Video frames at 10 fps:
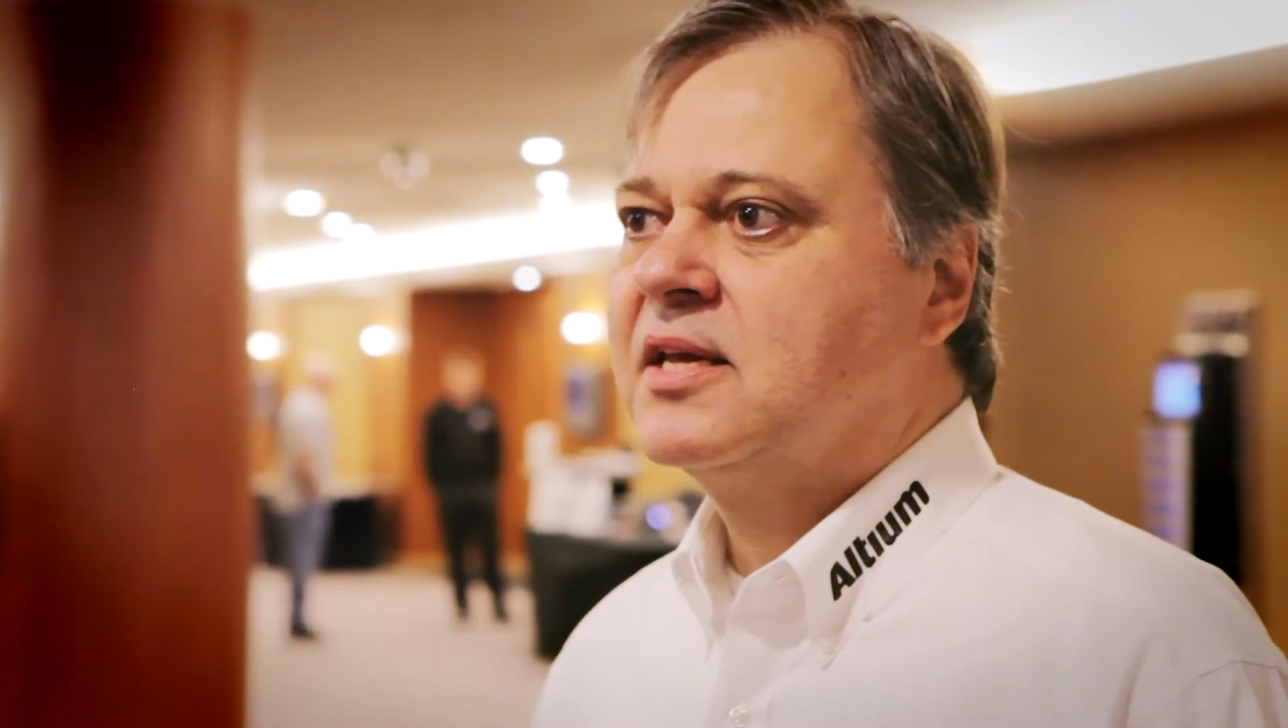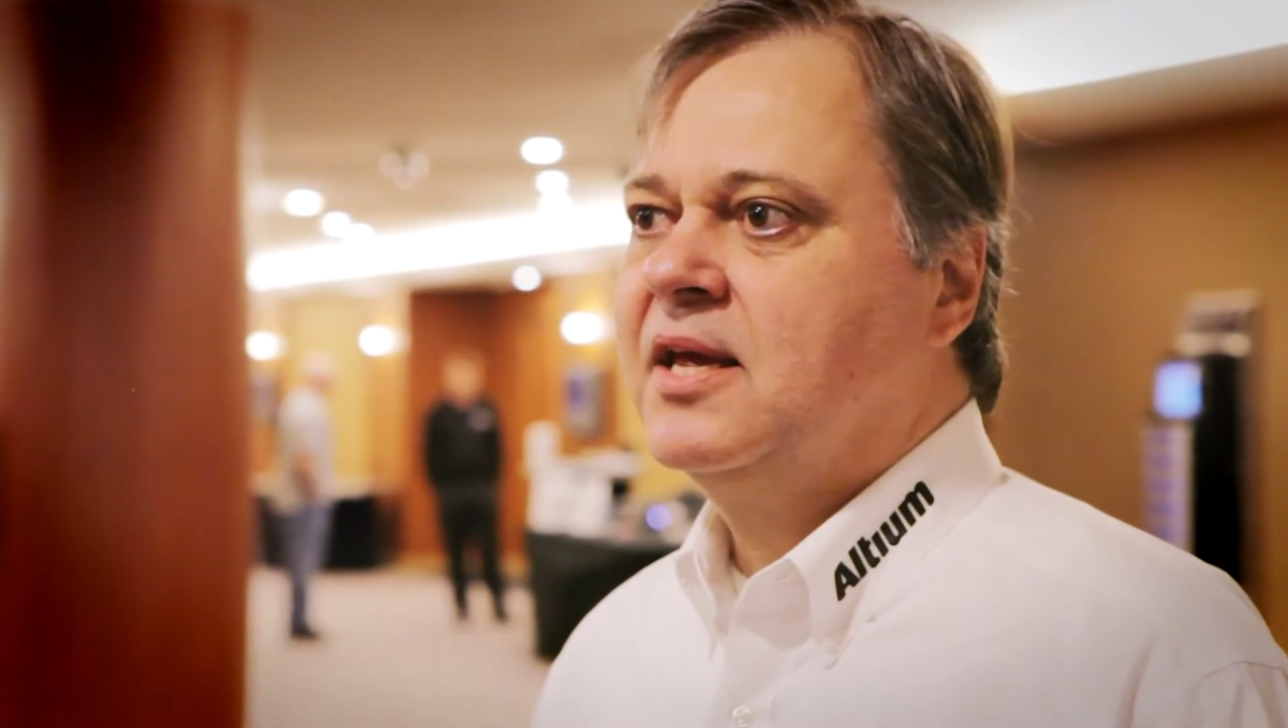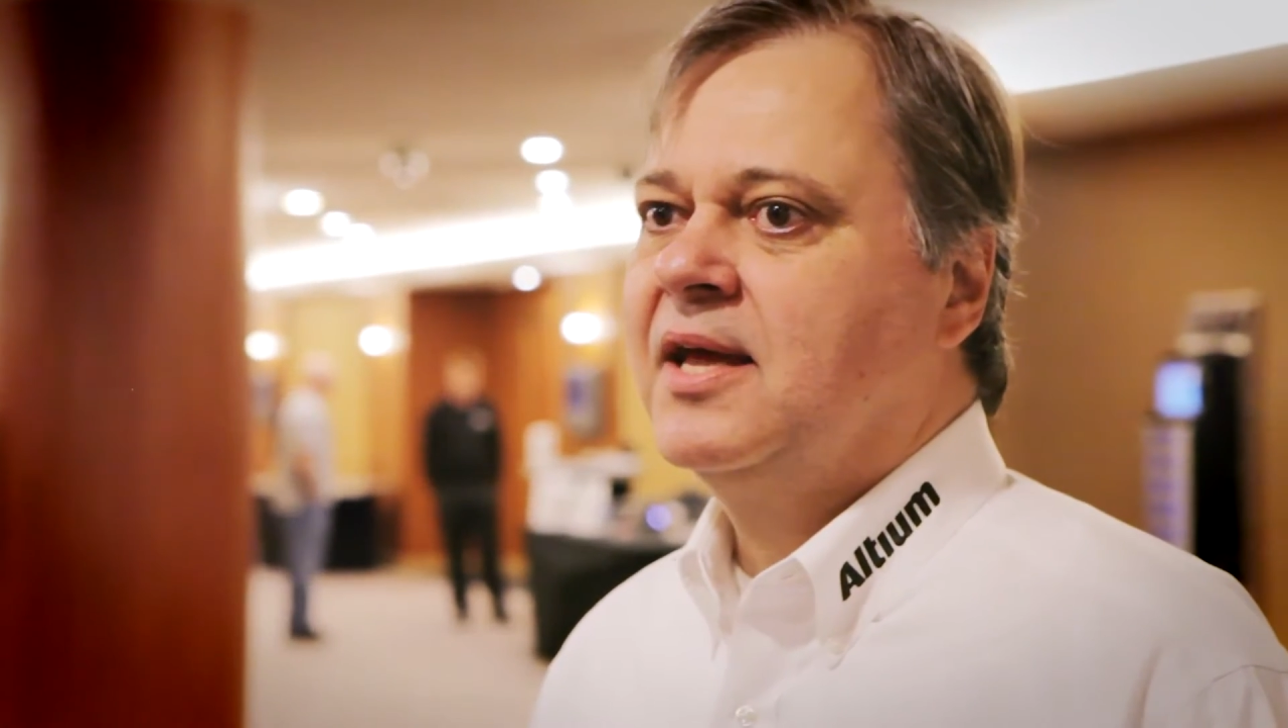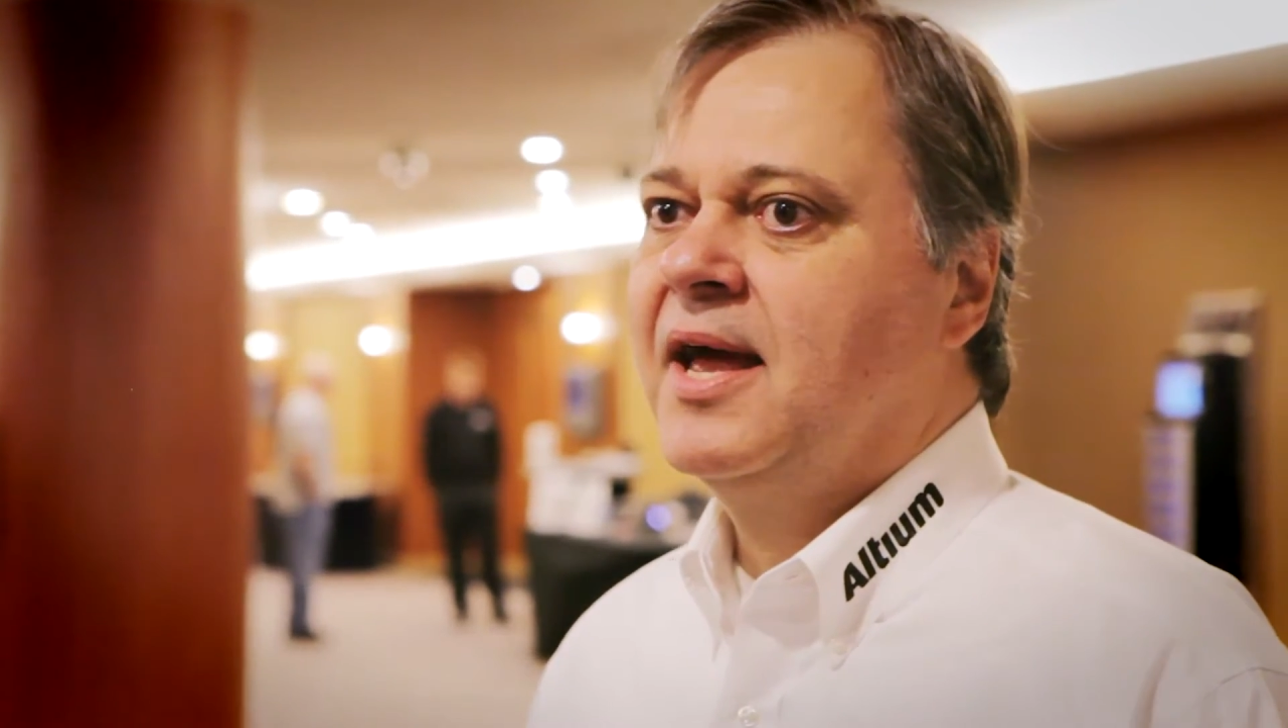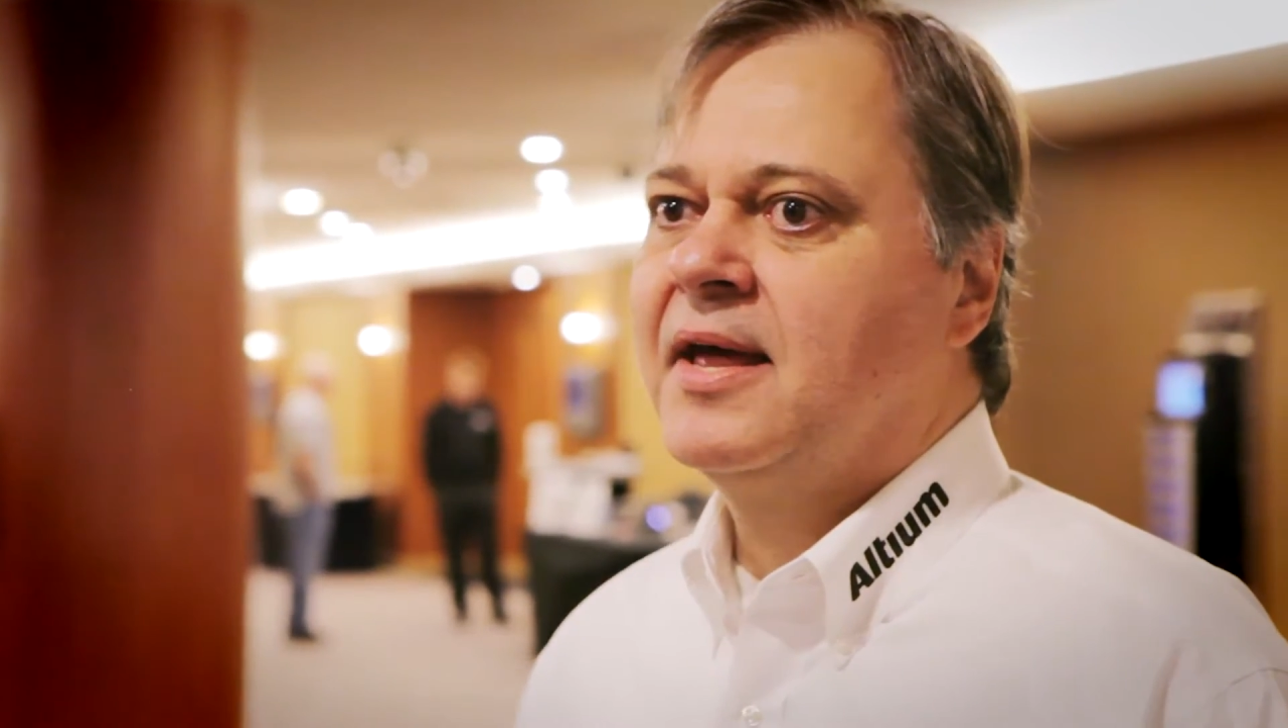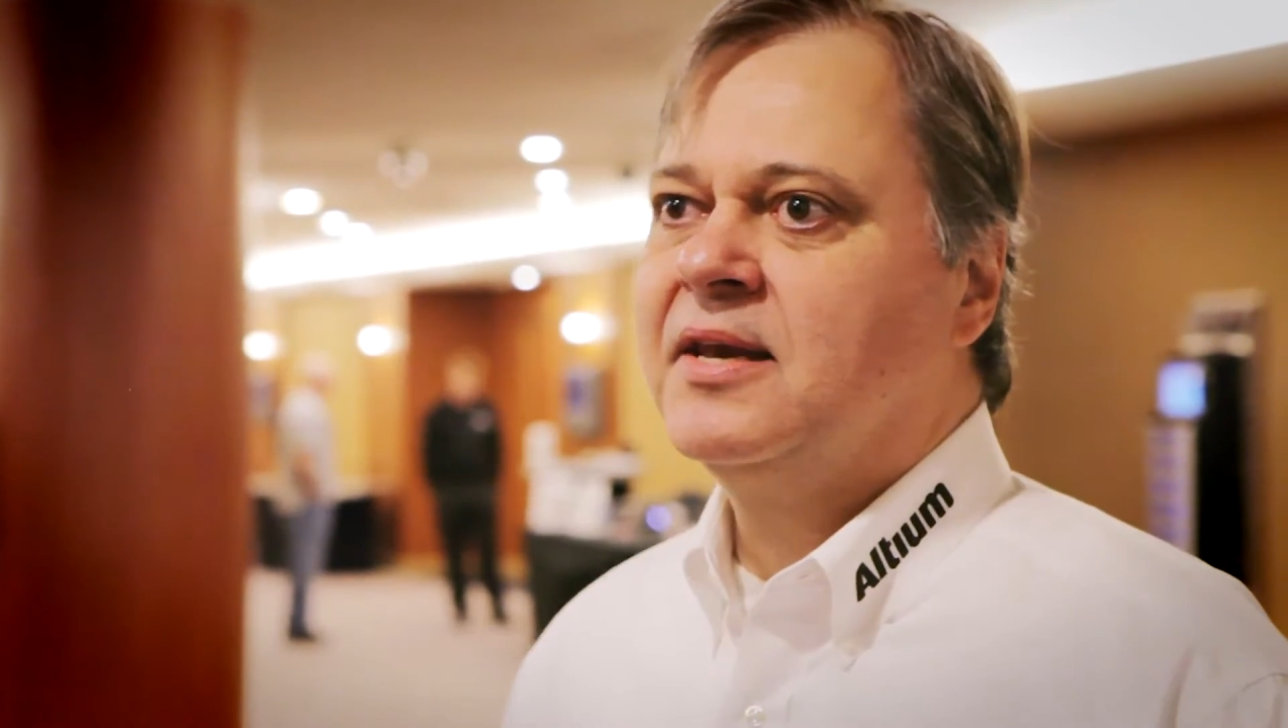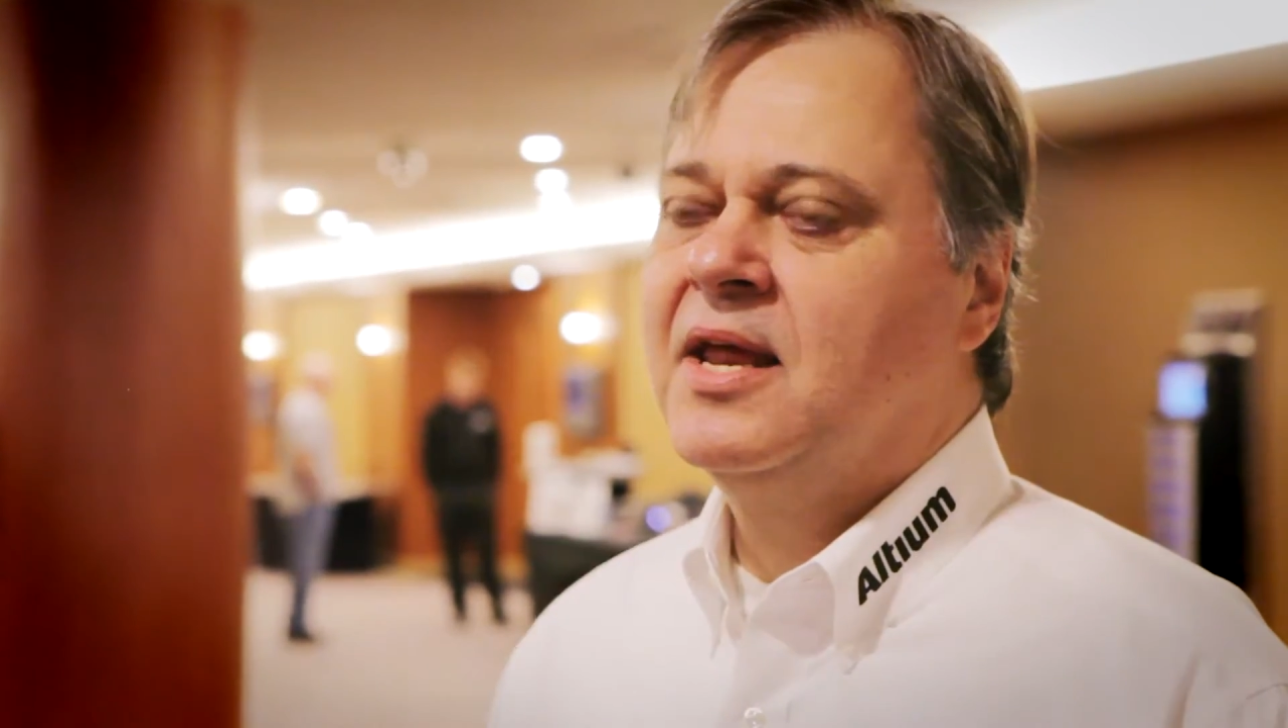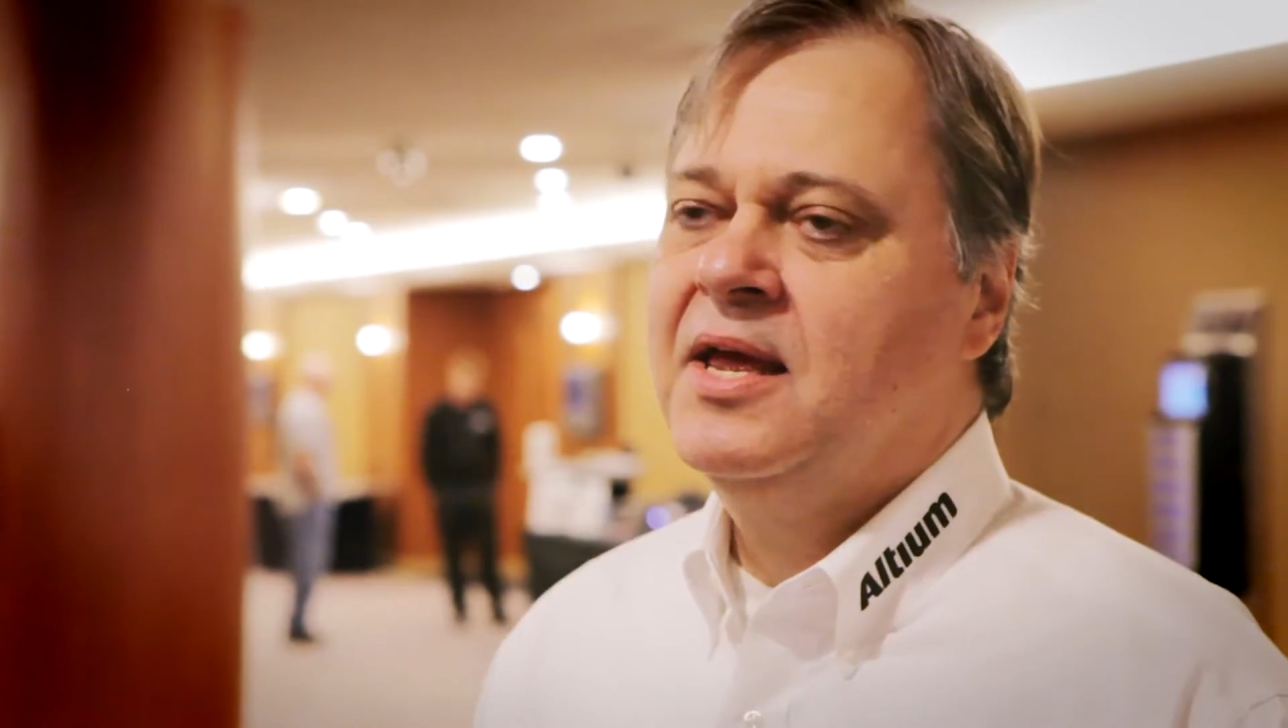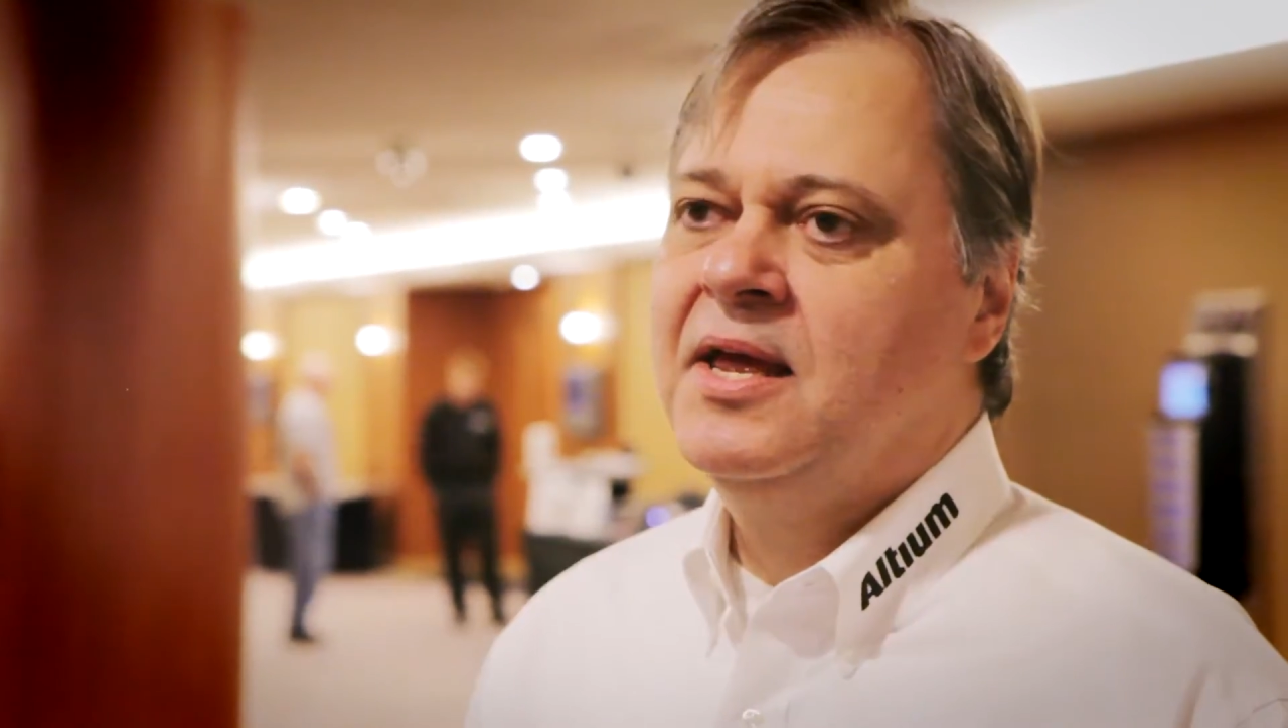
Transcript: can